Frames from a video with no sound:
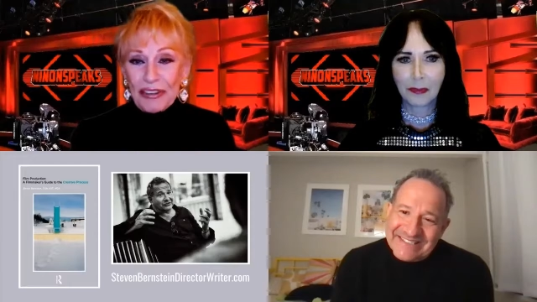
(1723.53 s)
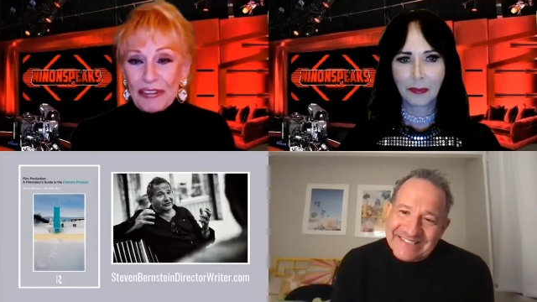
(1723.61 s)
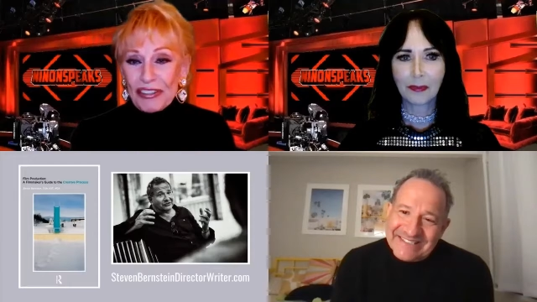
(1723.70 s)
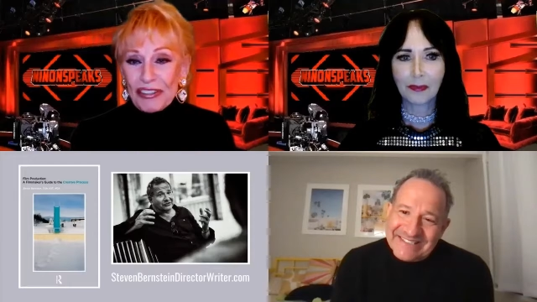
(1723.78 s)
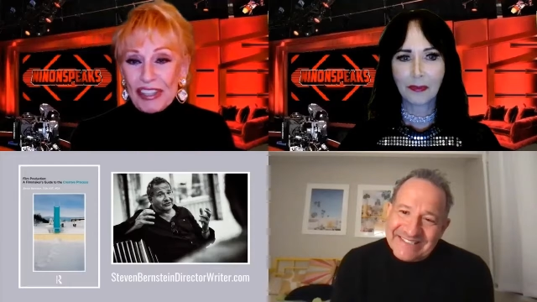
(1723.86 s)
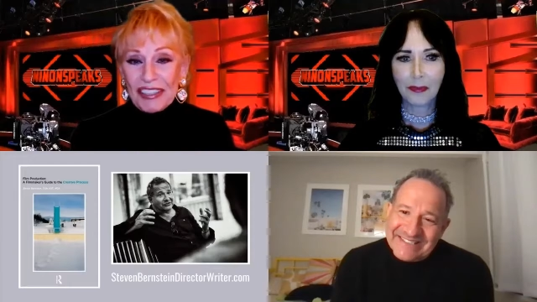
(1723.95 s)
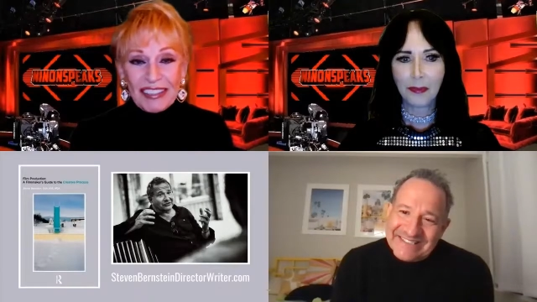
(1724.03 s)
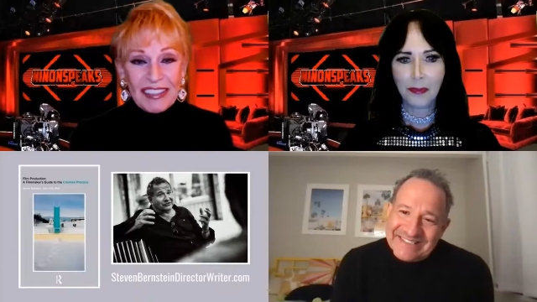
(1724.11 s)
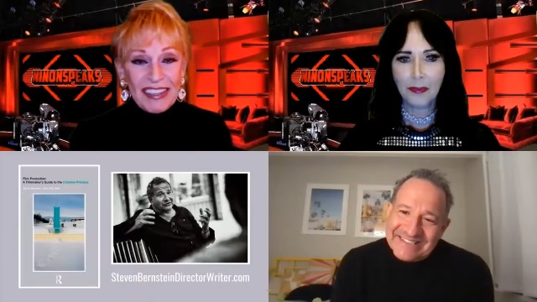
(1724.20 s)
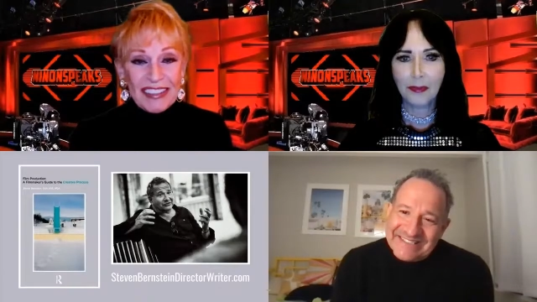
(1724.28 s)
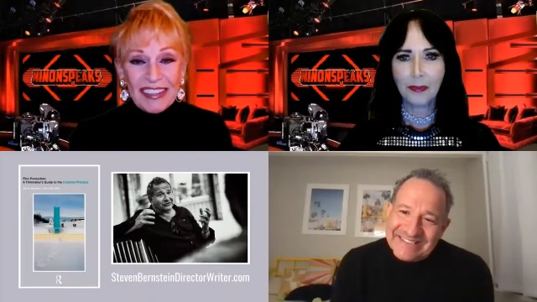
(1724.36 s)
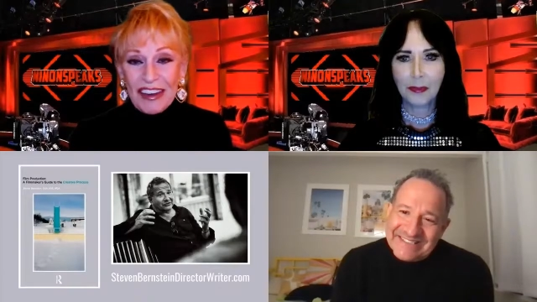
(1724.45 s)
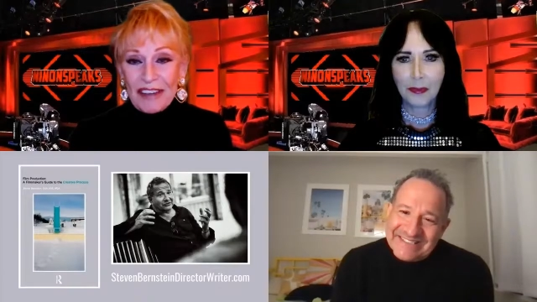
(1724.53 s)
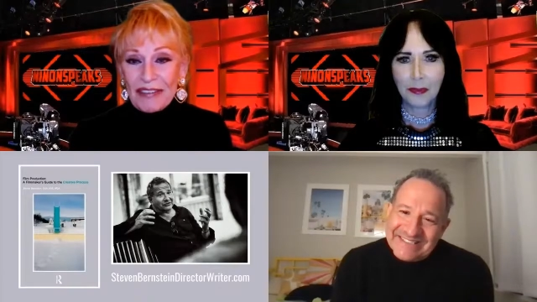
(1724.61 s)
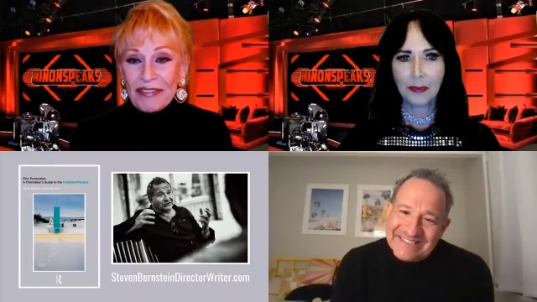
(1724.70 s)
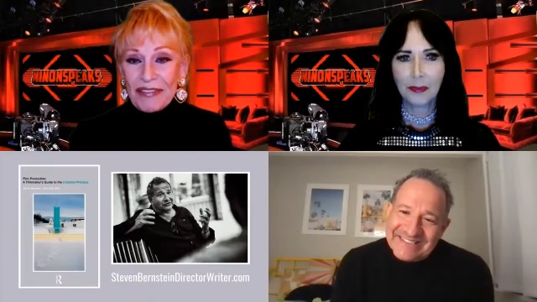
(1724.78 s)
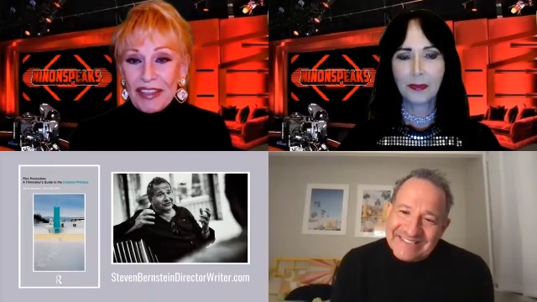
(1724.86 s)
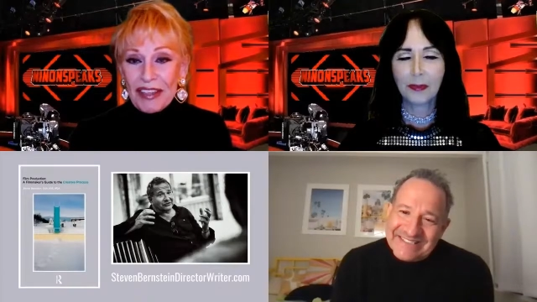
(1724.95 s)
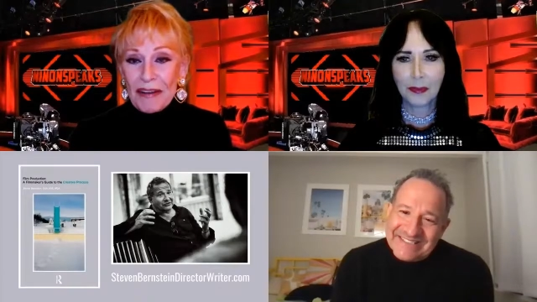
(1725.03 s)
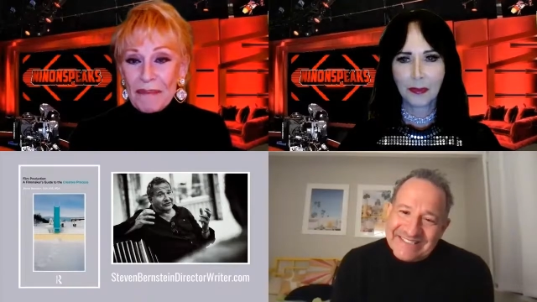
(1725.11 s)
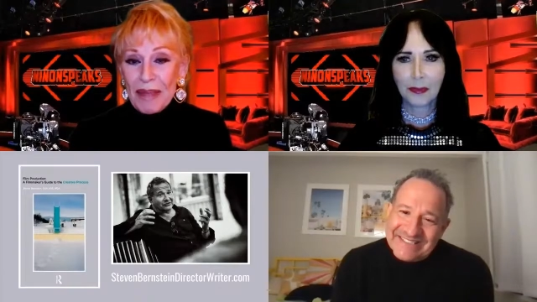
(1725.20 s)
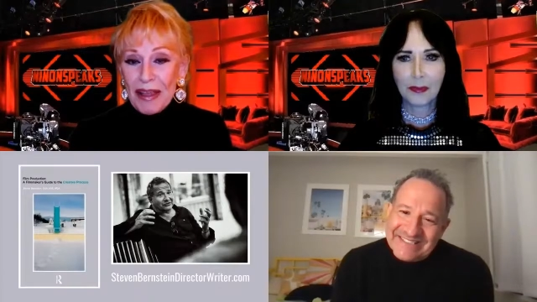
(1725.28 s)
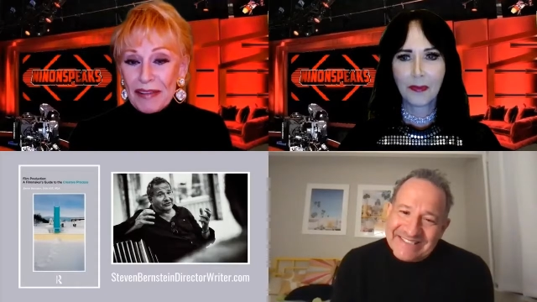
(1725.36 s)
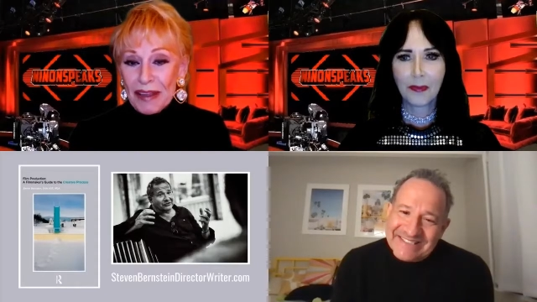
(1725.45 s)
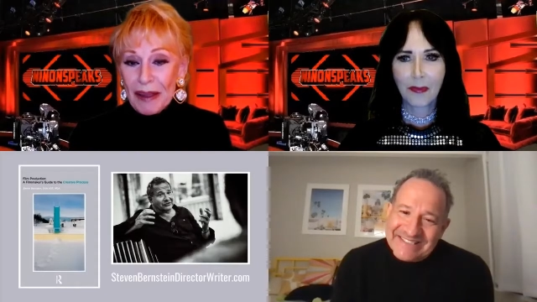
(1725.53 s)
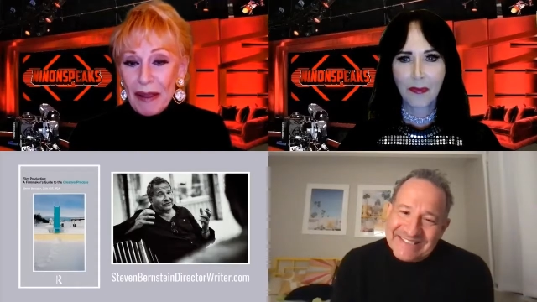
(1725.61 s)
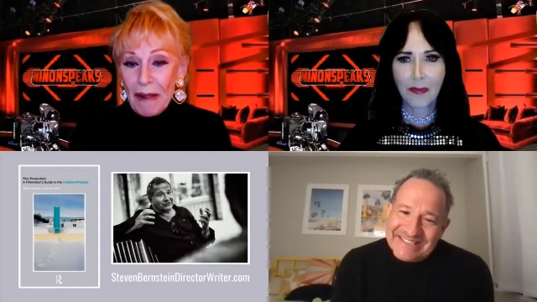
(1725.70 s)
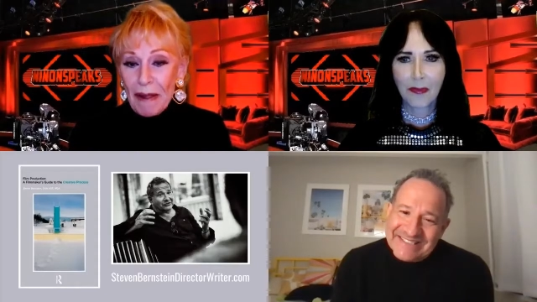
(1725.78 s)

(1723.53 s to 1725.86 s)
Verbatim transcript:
Speaker 1: and she just takes care of everything and amazing.